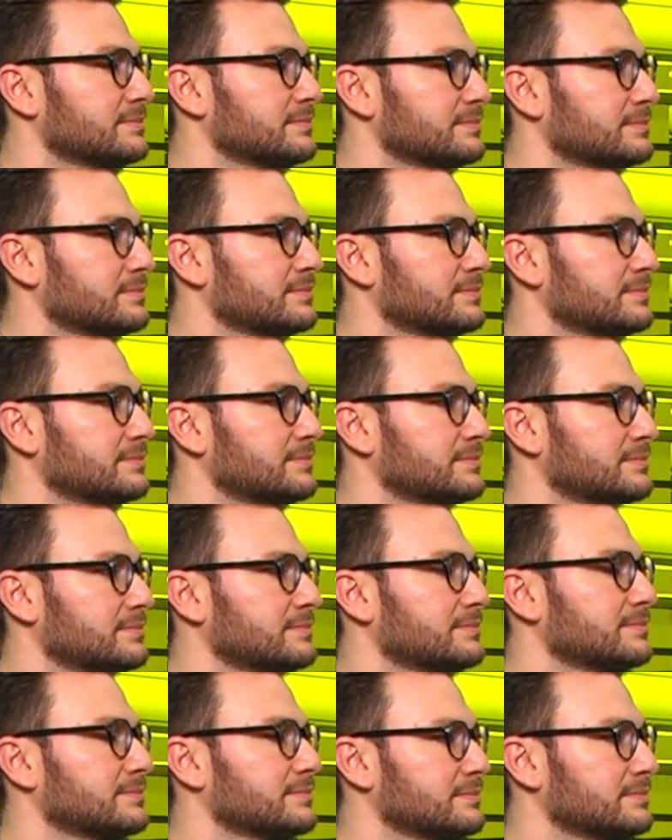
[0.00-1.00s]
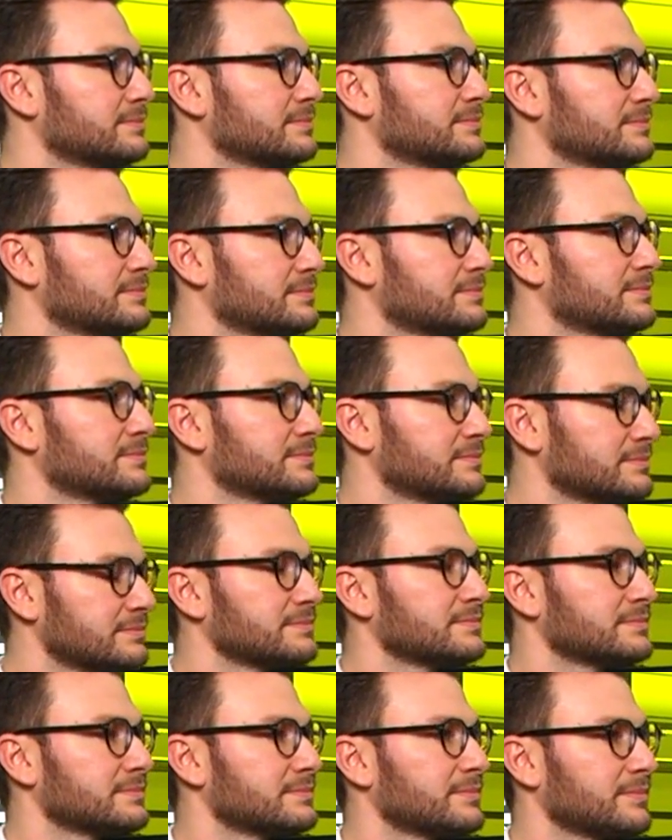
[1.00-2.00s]

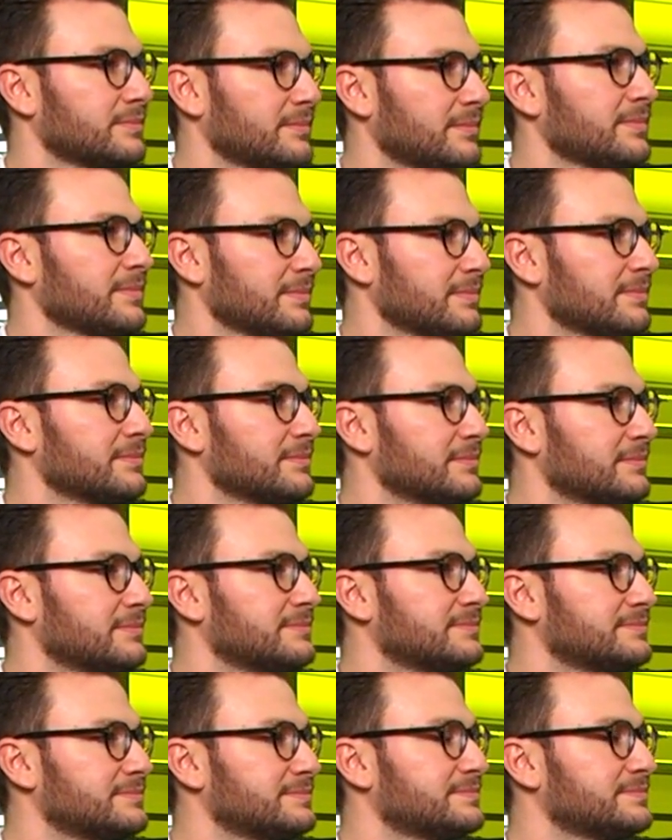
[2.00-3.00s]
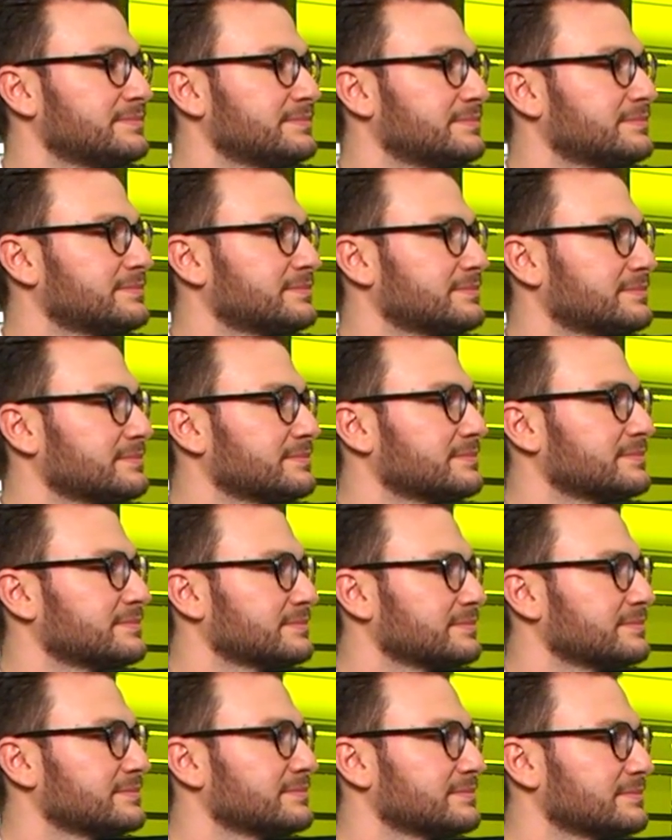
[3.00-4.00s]

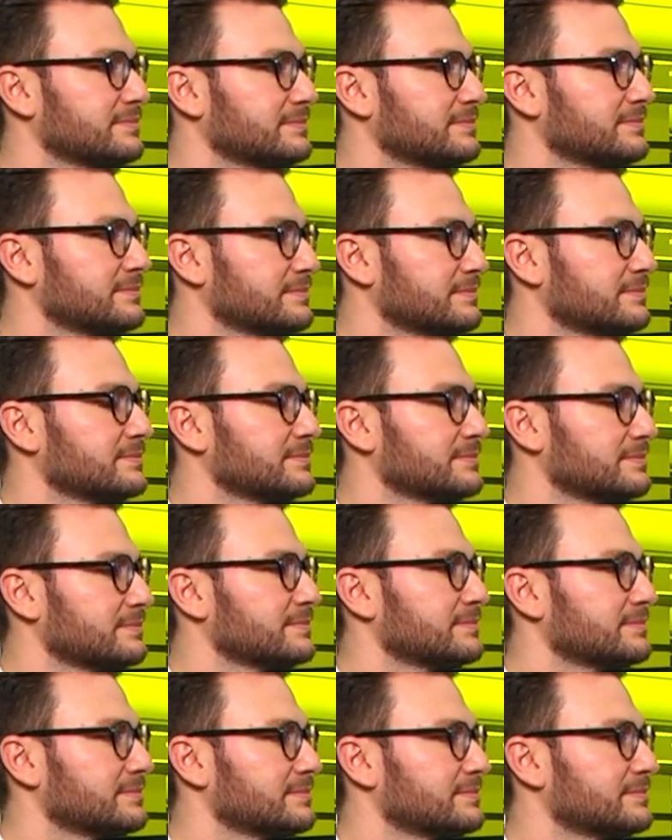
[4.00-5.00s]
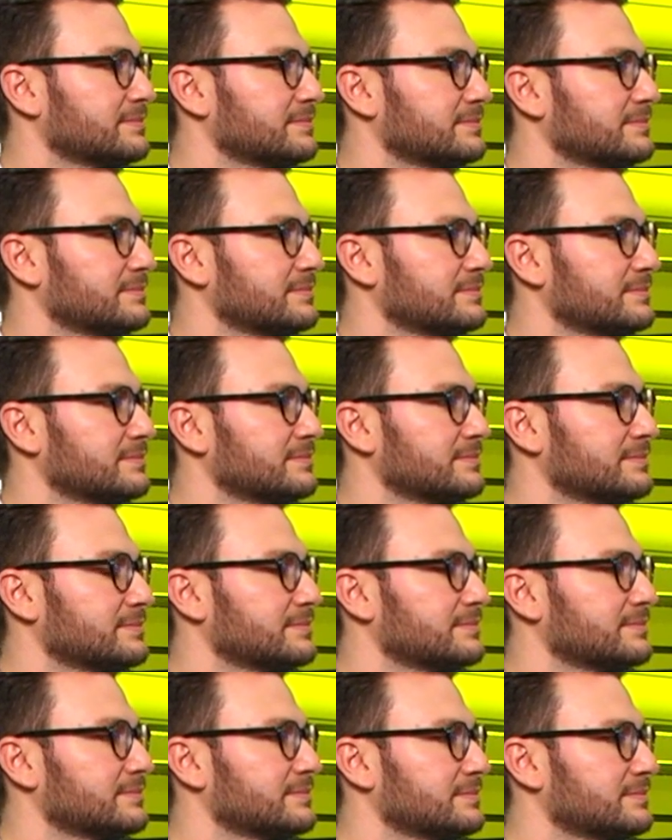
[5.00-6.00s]

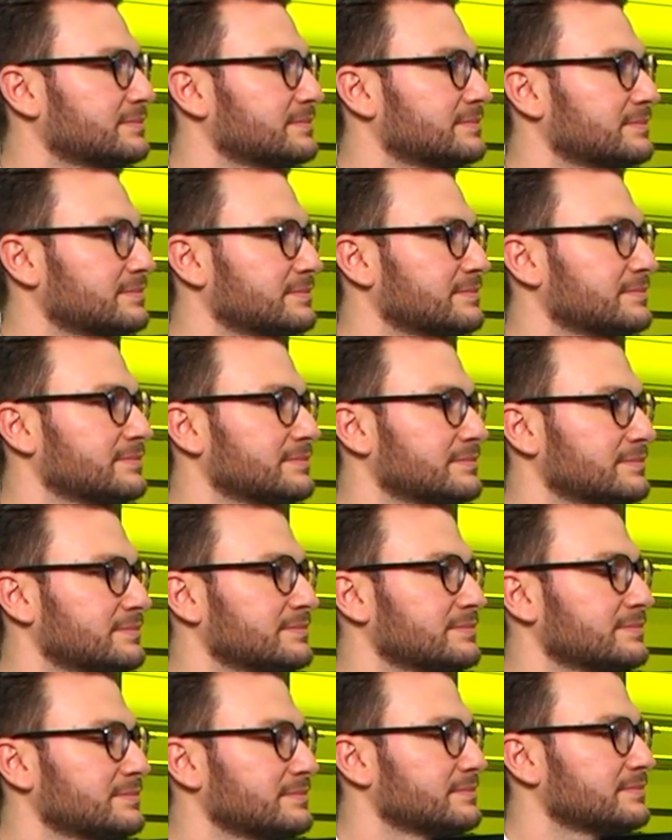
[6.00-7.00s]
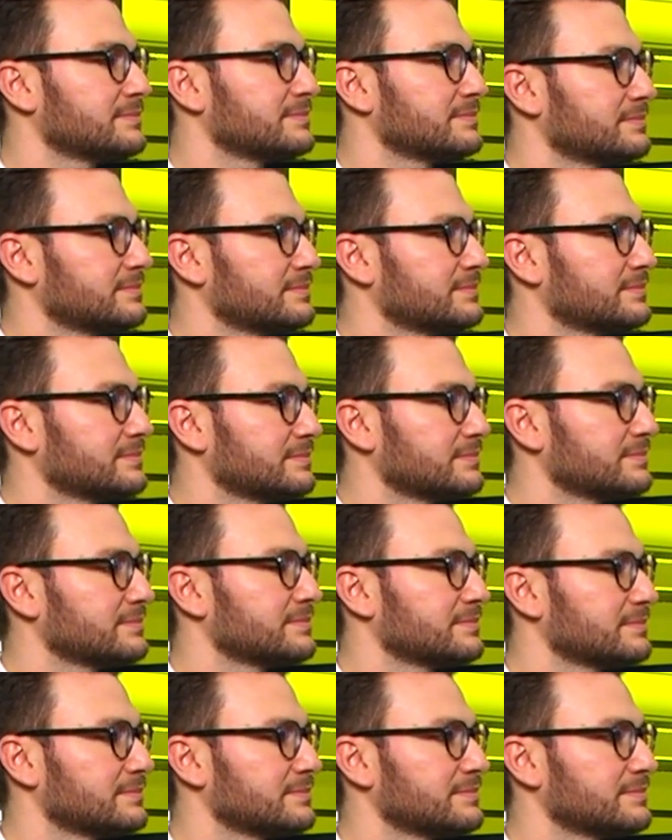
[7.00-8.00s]
No words are spoken by the person on screen.